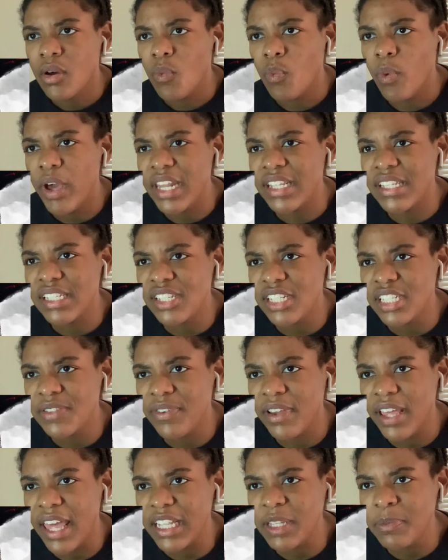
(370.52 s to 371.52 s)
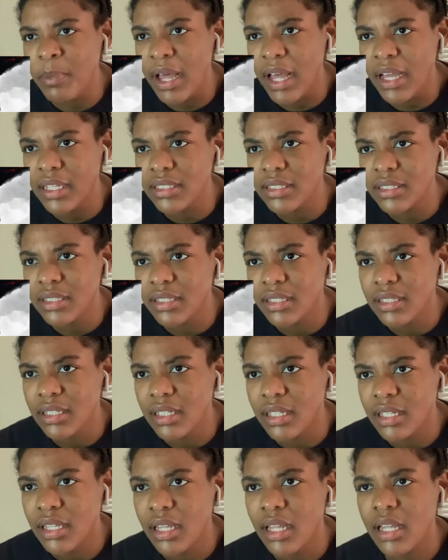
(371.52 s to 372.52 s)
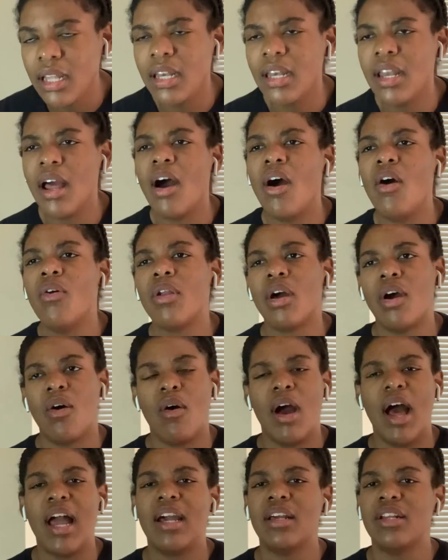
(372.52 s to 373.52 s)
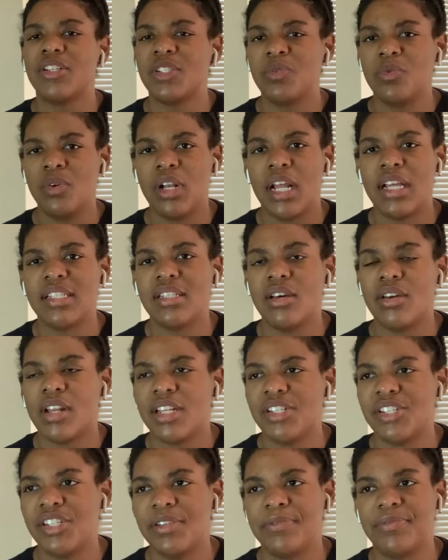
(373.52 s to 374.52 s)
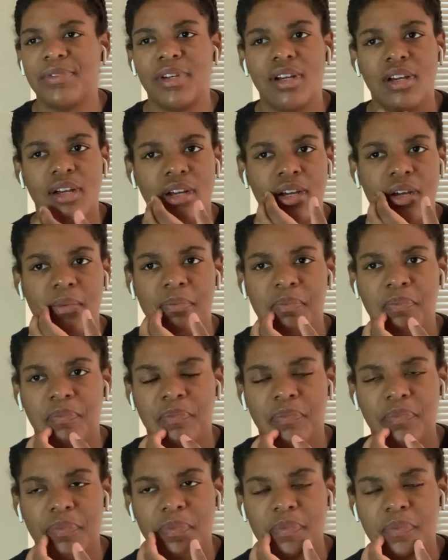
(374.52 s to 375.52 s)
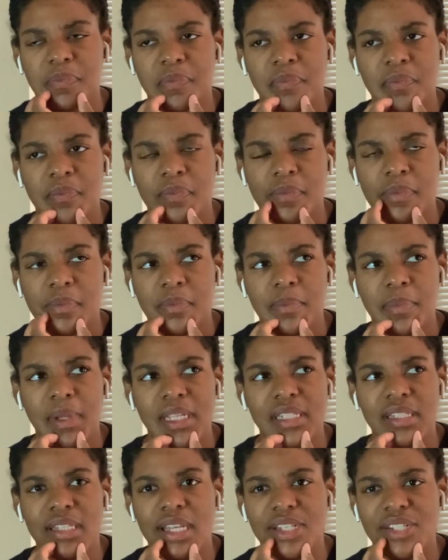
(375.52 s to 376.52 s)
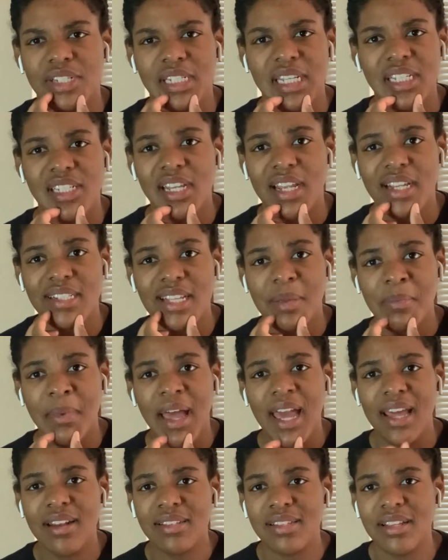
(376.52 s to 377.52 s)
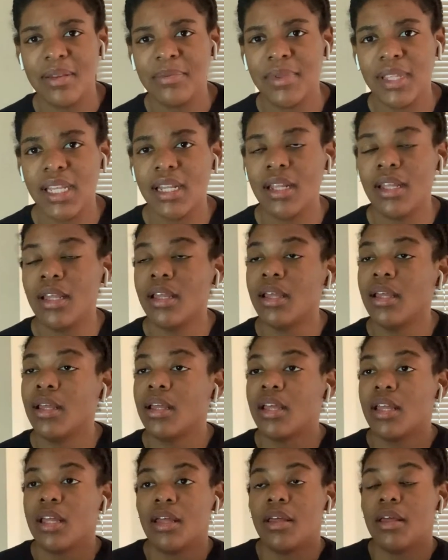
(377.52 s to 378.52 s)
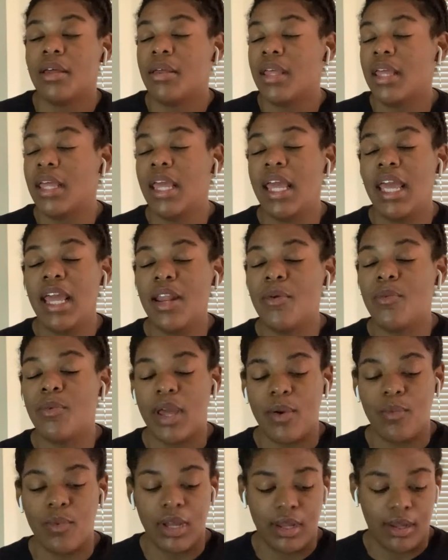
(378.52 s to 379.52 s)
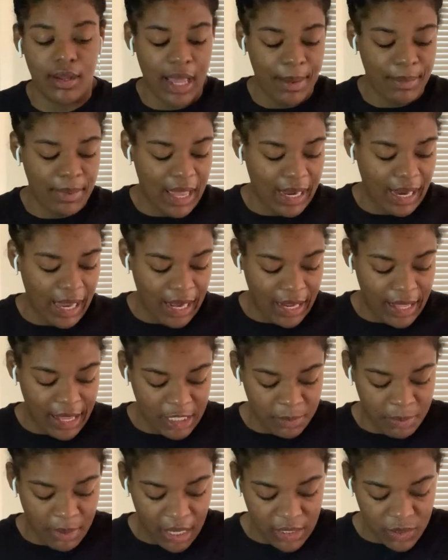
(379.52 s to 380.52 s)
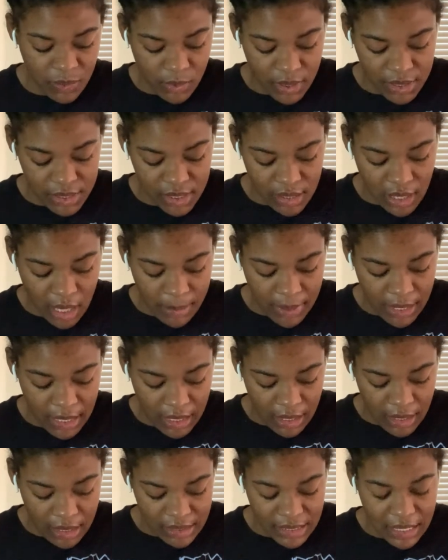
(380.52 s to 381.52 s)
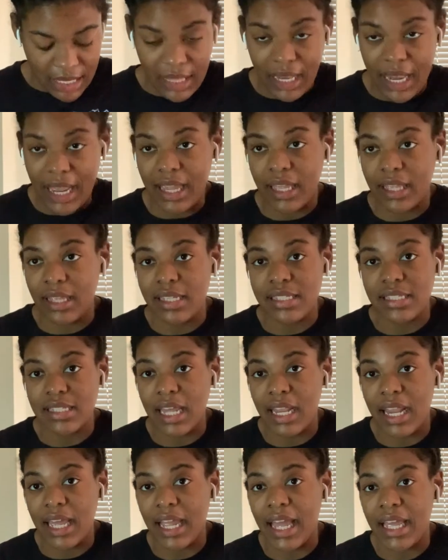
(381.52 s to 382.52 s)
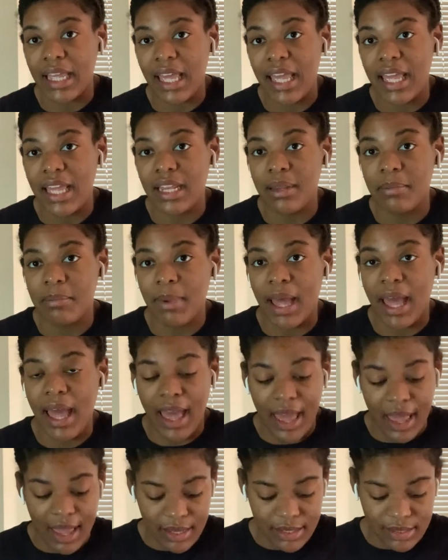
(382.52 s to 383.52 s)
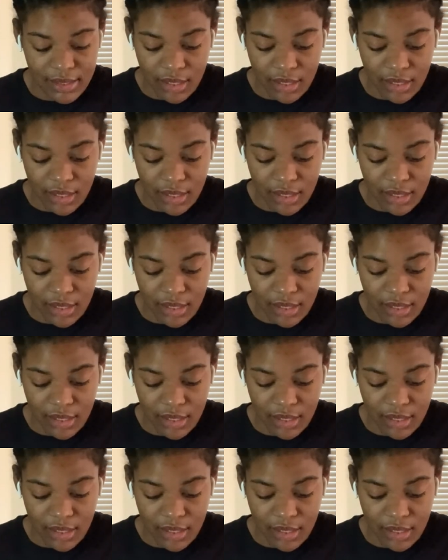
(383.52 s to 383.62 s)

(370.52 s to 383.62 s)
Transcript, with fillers: Wait, is it just for Xbox? No, hold on. I could have sworn I saw that shit for um PlayStation. They changed their mind or something. Anyway, well, I mean, I got an Xbox One, so I mean, it's not like it's not like I can't buy it.